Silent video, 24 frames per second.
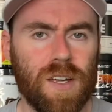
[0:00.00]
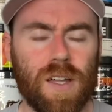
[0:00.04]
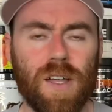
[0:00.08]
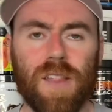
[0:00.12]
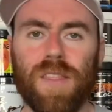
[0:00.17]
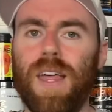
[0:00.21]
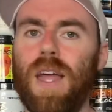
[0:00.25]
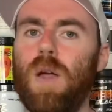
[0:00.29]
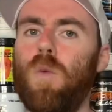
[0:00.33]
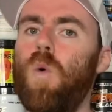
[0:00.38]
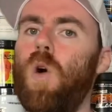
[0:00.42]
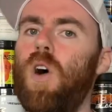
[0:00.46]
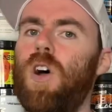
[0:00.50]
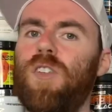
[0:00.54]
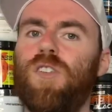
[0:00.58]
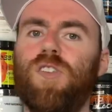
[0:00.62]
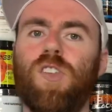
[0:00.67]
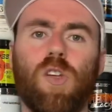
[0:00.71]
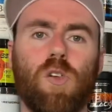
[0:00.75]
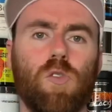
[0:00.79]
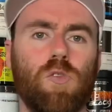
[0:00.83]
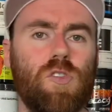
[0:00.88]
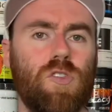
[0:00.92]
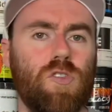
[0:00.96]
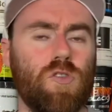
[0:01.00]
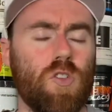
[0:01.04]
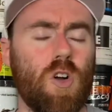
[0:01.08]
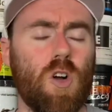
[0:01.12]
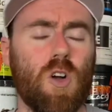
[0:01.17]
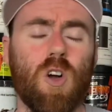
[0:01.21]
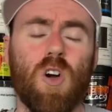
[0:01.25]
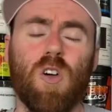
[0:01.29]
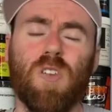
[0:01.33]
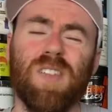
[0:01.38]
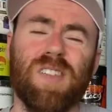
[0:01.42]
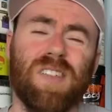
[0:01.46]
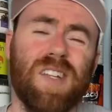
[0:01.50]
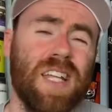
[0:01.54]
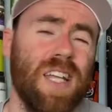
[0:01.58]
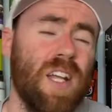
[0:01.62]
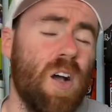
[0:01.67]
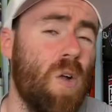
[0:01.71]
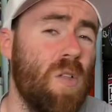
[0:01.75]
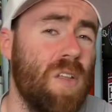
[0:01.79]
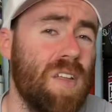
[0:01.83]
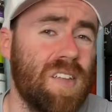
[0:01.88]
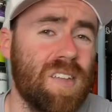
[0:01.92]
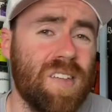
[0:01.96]
They weren't too strong. Honestly,
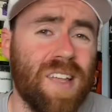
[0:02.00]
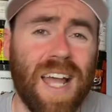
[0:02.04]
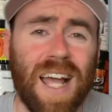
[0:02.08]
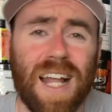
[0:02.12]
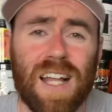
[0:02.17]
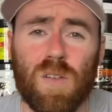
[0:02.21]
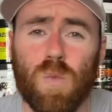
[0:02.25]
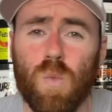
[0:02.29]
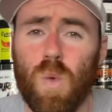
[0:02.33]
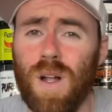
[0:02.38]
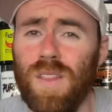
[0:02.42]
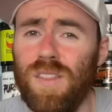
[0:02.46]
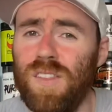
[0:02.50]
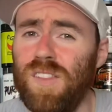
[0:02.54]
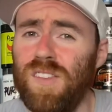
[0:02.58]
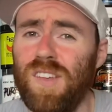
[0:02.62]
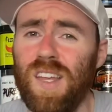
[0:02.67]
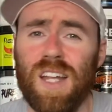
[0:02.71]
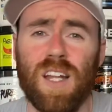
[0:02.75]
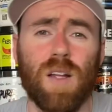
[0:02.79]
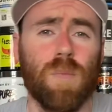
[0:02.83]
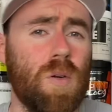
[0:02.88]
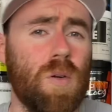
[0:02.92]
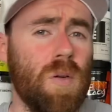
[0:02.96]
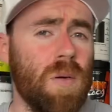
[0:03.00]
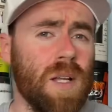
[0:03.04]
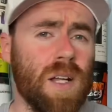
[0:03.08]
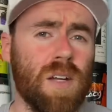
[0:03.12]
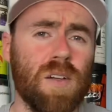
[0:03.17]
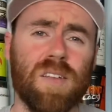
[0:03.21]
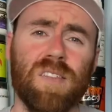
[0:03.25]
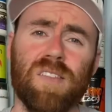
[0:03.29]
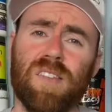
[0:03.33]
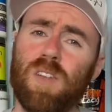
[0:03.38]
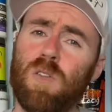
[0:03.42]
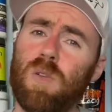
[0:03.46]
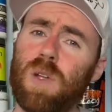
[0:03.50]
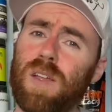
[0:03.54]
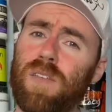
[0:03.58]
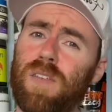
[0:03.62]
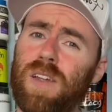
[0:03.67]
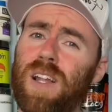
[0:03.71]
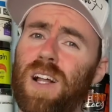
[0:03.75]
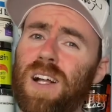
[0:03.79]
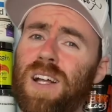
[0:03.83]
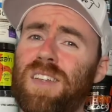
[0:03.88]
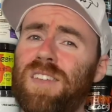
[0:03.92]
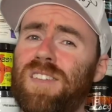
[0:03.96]
on a scale of 1 to 10, I'd only still give it
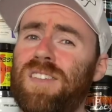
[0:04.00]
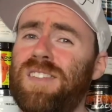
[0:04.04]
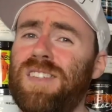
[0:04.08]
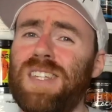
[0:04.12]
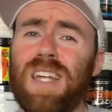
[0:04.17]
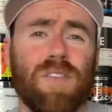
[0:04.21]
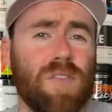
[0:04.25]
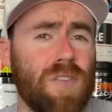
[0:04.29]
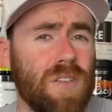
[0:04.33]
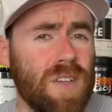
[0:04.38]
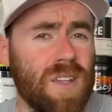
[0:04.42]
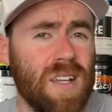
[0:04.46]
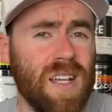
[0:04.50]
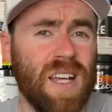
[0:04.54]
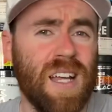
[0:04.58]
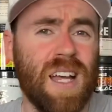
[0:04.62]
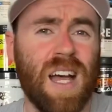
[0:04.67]
like a 7,